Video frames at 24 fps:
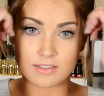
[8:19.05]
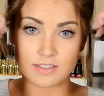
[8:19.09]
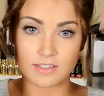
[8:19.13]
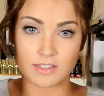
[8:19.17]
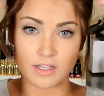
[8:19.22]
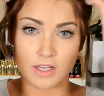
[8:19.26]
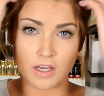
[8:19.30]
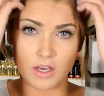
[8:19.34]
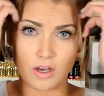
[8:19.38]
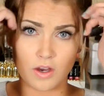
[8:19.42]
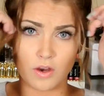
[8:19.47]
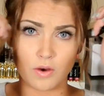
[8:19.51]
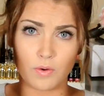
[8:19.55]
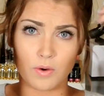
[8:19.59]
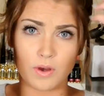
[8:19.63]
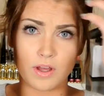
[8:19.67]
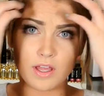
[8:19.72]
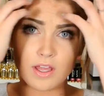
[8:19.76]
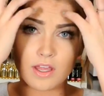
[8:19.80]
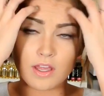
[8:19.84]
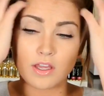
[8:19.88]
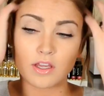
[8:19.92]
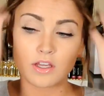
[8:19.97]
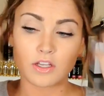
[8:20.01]
So
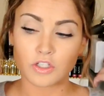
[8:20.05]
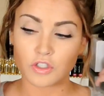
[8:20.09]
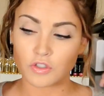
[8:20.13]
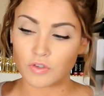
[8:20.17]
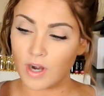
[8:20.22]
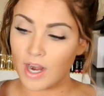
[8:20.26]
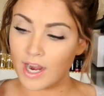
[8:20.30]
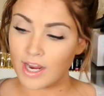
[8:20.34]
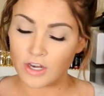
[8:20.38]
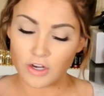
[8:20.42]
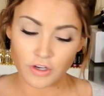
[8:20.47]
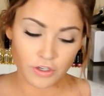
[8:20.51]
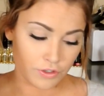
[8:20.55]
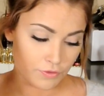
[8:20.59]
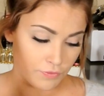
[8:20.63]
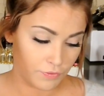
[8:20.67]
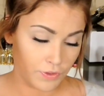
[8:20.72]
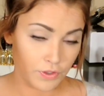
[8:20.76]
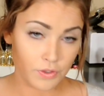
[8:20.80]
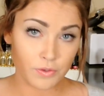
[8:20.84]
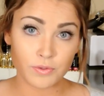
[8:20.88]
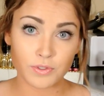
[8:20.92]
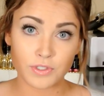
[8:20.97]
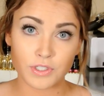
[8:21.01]
try your
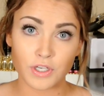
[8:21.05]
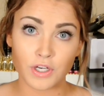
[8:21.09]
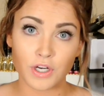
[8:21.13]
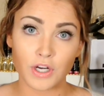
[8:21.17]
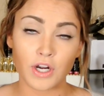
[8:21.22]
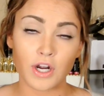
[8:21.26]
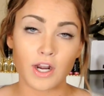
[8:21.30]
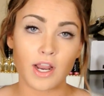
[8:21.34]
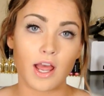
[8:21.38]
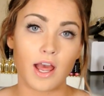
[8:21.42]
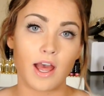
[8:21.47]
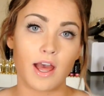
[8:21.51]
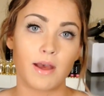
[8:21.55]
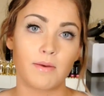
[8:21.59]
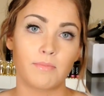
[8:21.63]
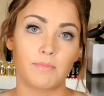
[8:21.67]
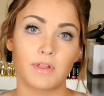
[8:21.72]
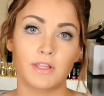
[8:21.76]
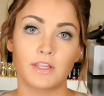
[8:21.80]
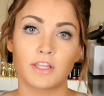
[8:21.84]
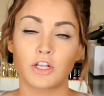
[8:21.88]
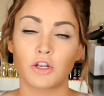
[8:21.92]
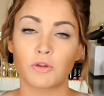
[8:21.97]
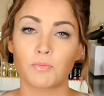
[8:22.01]
diffuser,
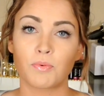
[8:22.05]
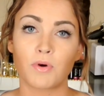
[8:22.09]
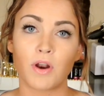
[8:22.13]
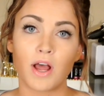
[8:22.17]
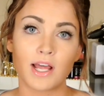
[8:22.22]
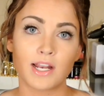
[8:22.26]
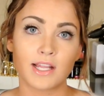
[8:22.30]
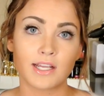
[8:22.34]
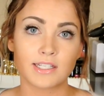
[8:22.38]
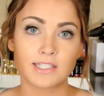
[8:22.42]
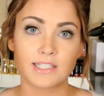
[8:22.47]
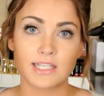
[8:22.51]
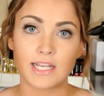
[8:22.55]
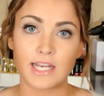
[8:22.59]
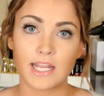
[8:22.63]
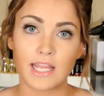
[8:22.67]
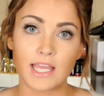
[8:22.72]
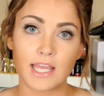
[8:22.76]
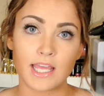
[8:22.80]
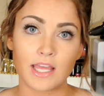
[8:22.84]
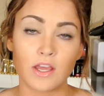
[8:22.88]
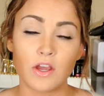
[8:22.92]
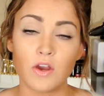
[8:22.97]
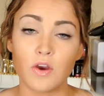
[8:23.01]
a little product in
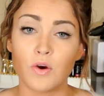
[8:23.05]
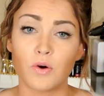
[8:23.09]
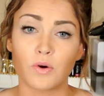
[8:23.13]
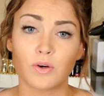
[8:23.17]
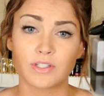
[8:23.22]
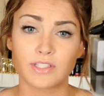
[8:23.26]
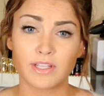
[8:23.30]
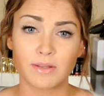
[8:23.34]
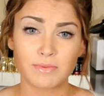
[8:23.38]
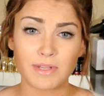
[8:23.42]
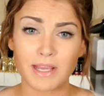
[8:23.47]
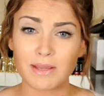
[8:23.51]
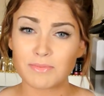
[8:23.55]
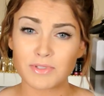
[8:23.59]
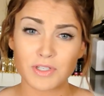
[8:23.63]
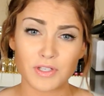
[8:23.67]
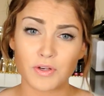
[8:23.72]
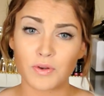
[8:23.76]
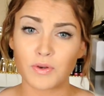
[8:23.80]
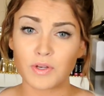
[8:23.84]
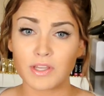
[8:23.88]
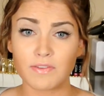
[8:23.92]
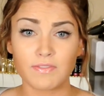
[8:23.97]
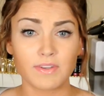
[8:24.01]
it, or sometimes
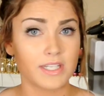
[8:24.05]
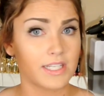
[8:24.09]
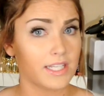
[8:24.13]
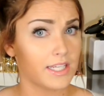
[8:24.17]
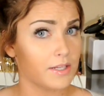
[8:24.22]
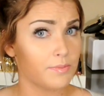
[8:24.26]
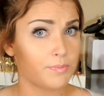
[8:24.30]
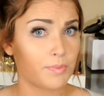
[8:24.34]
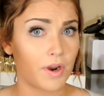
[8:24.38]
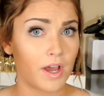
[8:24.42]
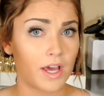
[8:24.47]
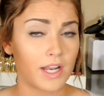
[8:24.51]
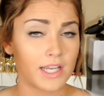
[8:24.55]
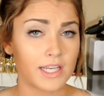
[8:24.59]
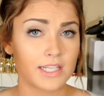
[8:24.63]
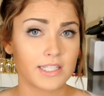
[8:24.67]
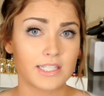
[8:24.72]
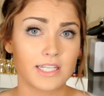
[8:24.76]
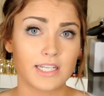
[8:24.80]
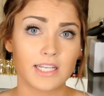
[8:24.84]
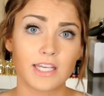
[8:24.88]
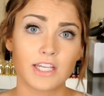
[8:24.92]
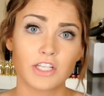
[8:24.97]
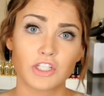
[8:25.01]
you don't even need
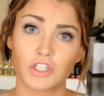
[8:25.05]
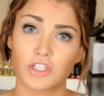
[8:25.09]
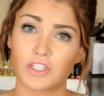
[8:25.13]
product in it.